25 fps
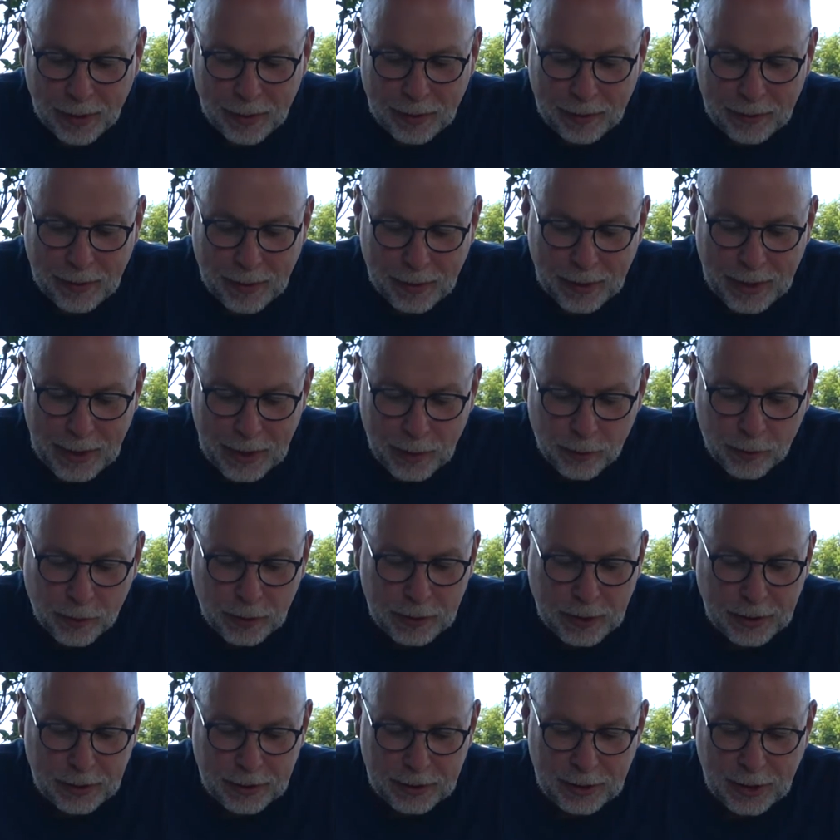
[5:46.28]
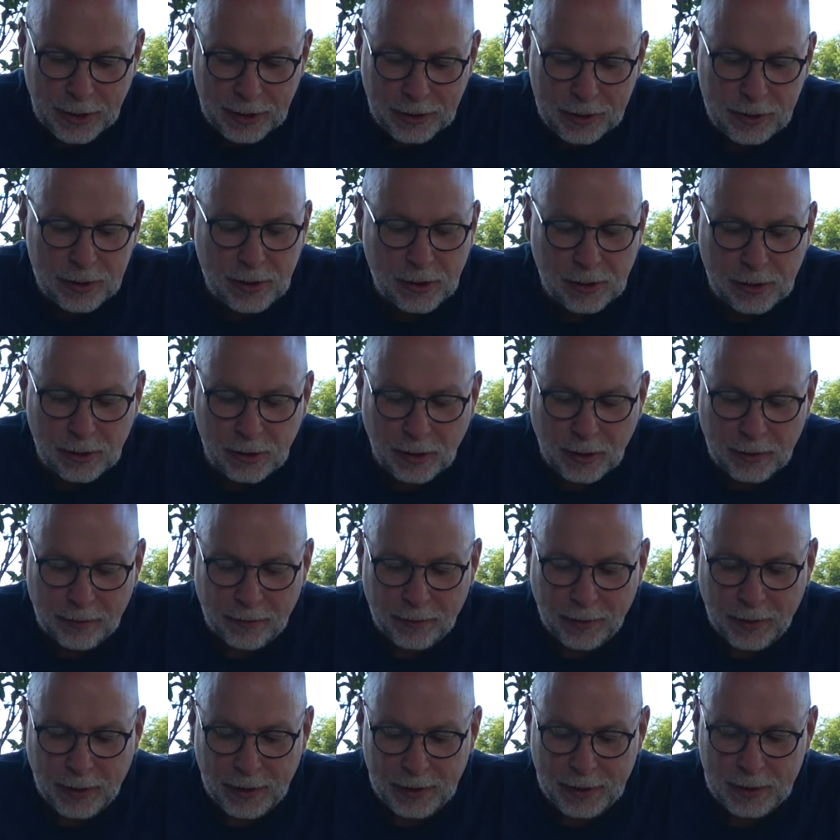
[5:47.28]
that he will continue to
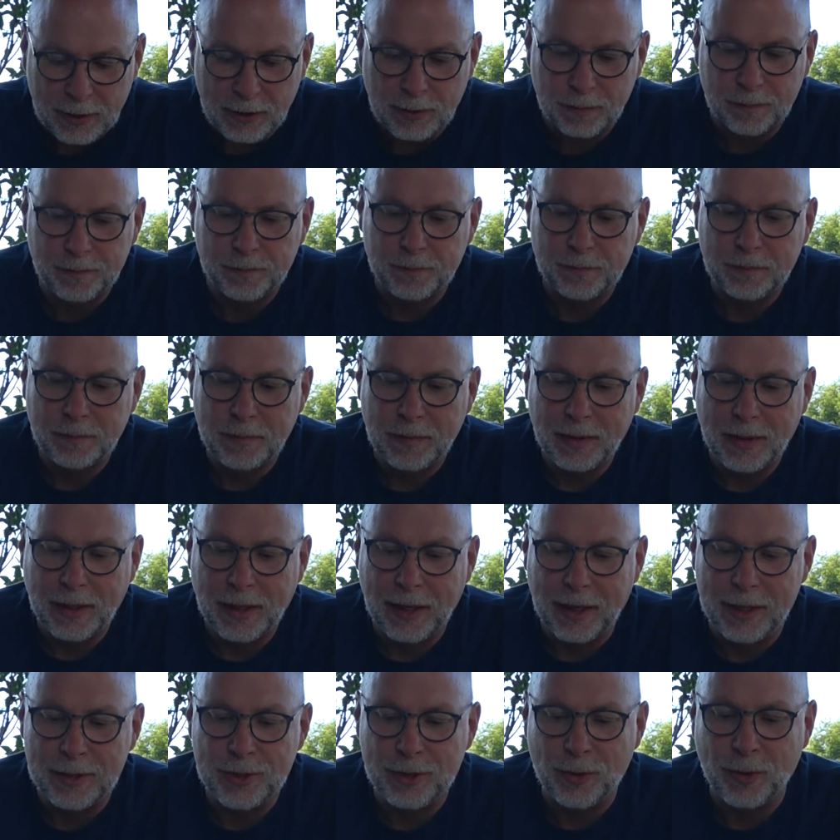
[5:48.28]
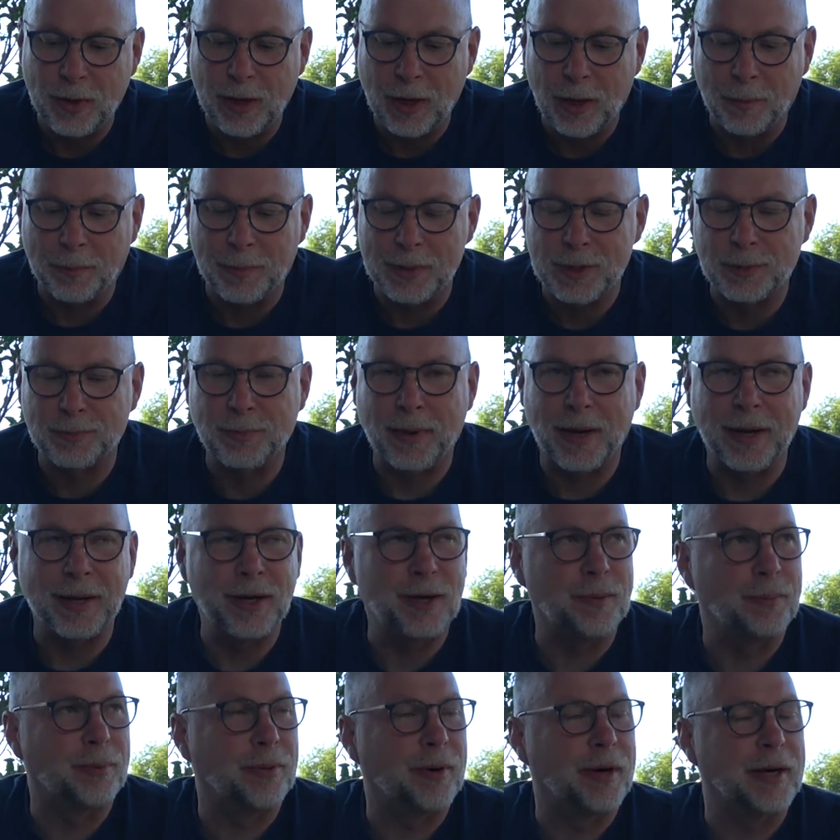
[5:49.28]
deliver us as you help us by
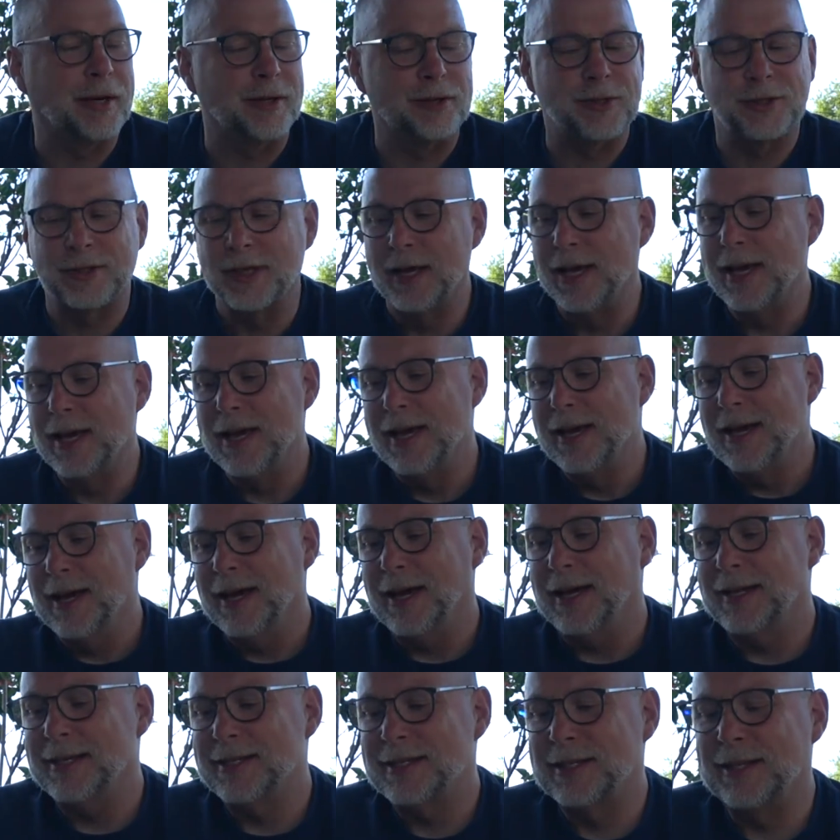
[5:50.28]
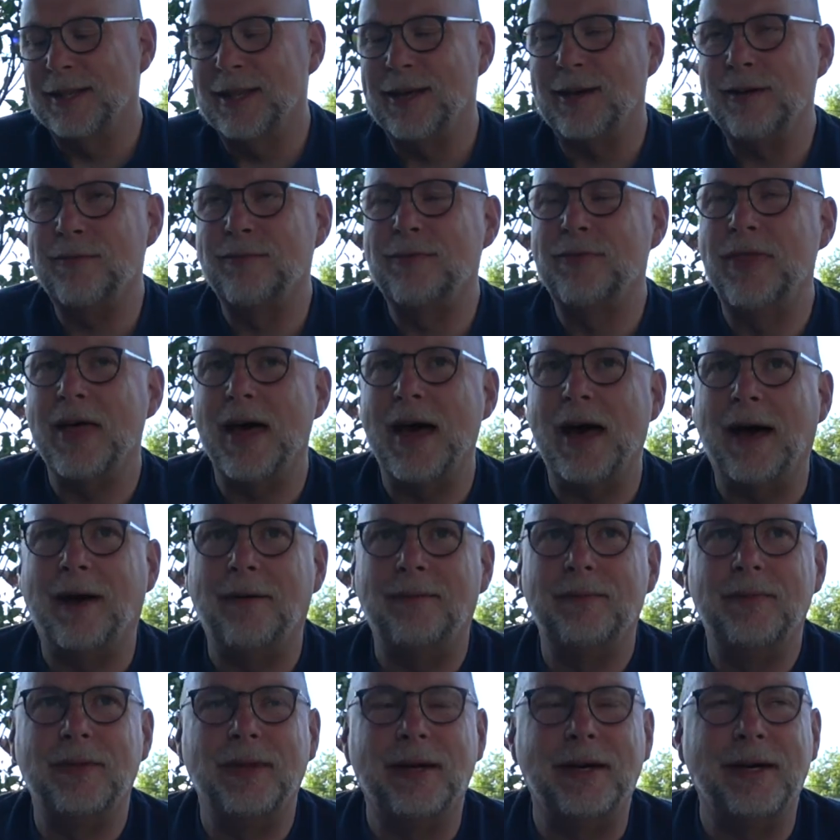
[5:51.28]
your prayers. I just love that.
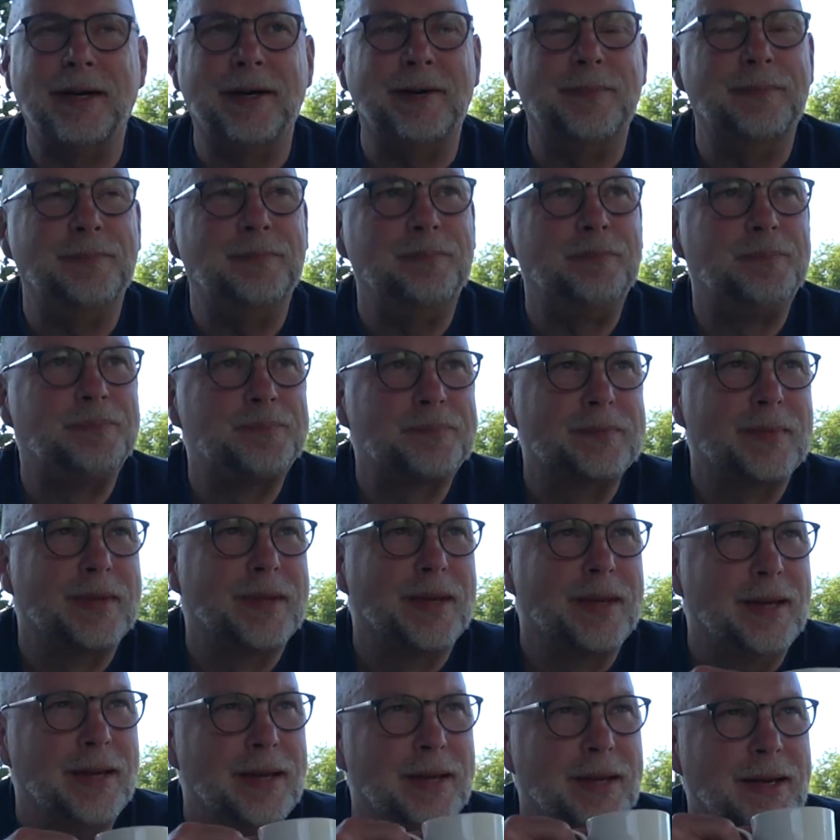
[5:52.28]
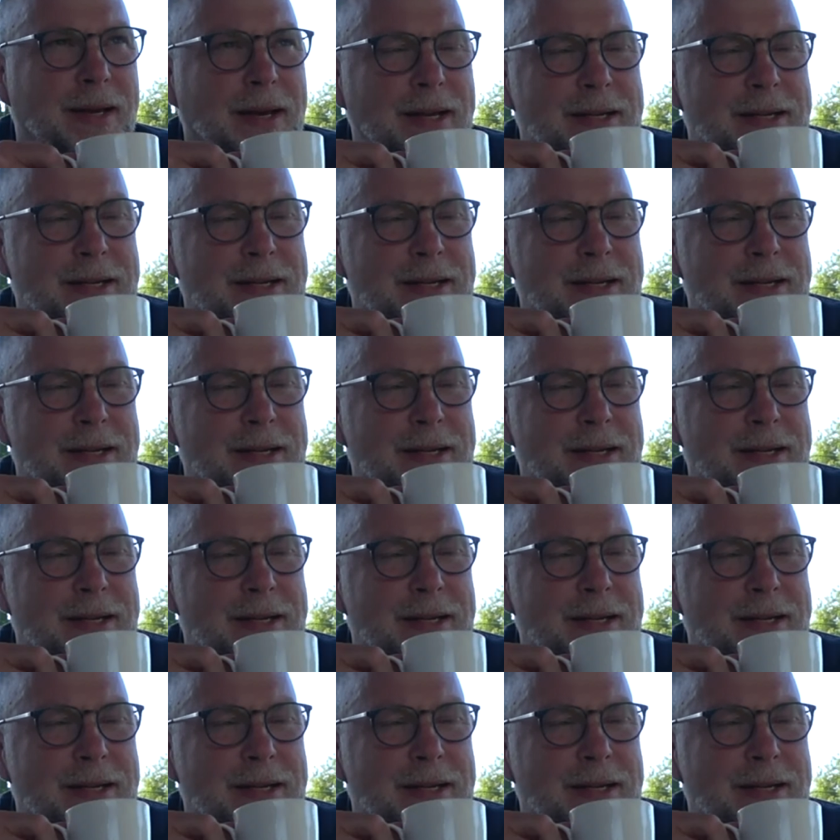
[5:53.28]
I